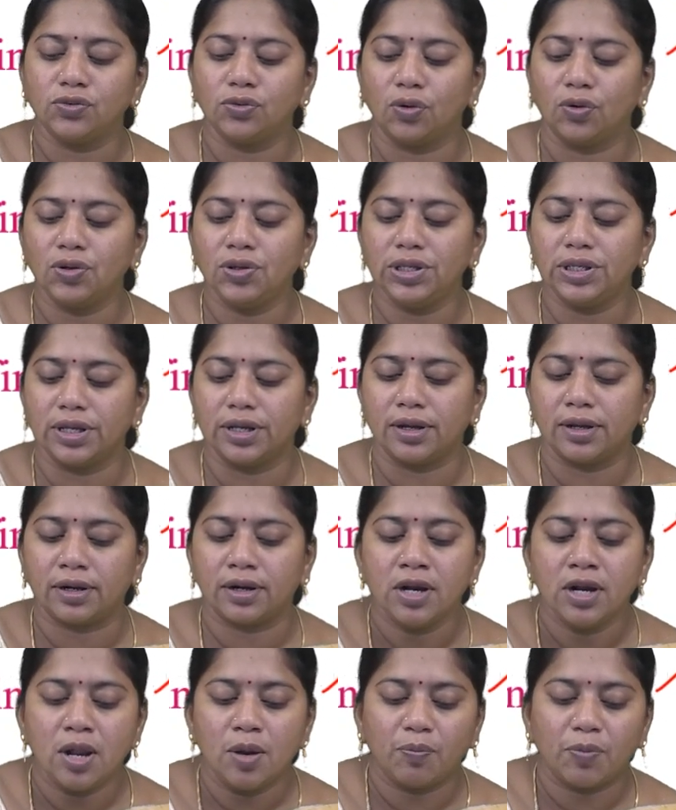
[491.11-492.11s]
So here
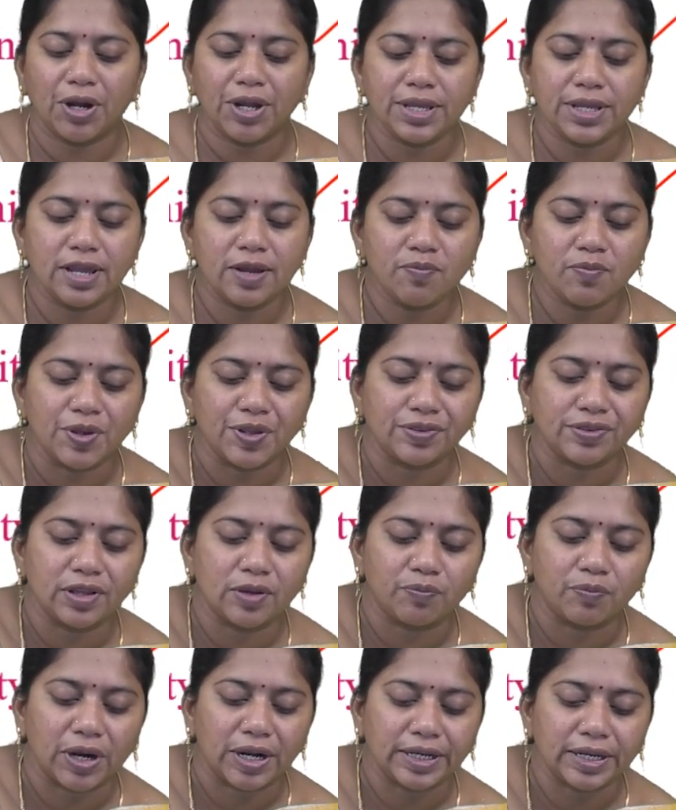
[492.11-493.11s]
pi m is
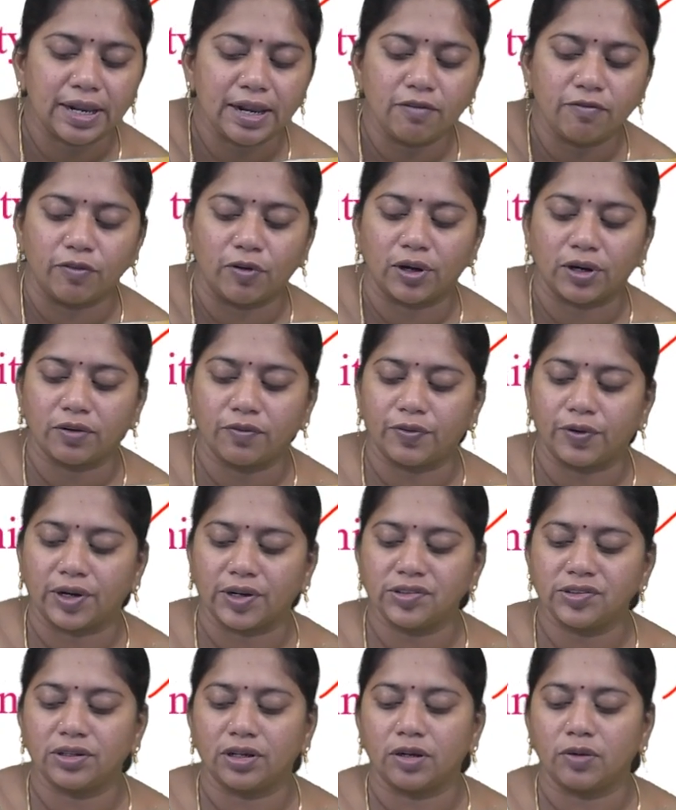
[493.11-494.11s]
the metal work
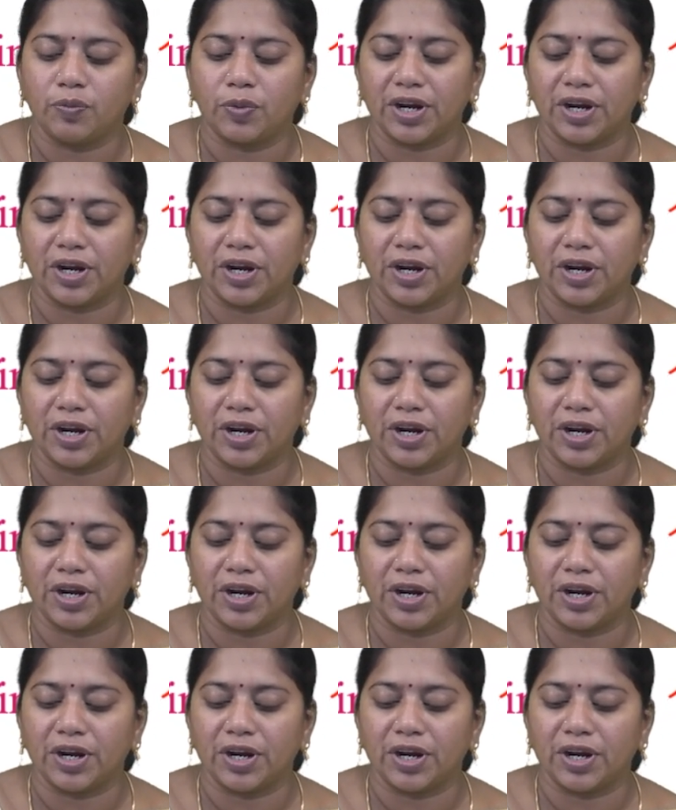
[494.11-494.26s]
function,